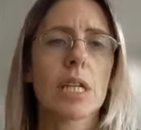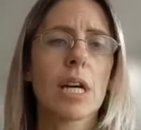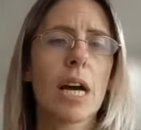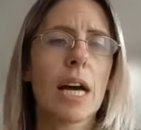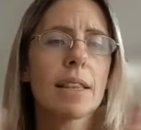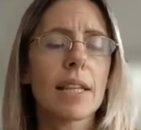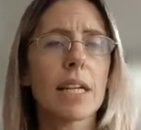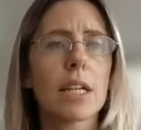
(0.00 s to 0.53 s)

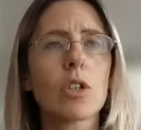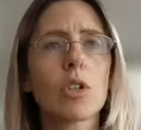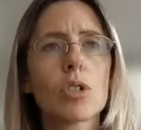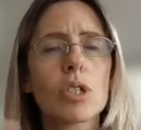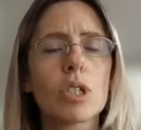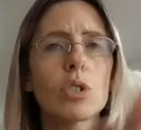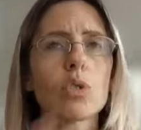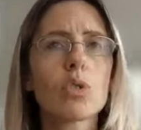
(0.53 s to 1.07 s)
and then
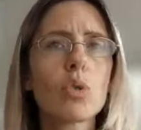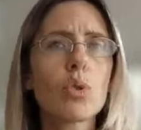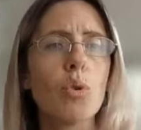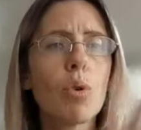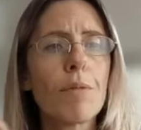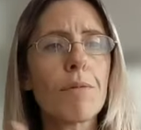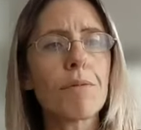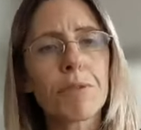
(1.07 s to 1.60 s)
goes a
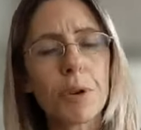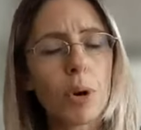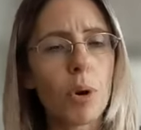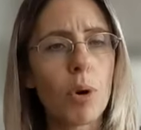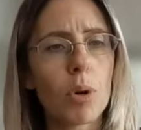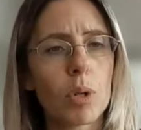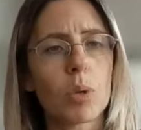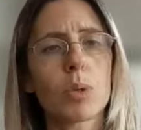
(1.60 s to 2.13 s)
to and
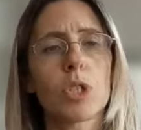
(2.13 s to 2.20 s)
fro,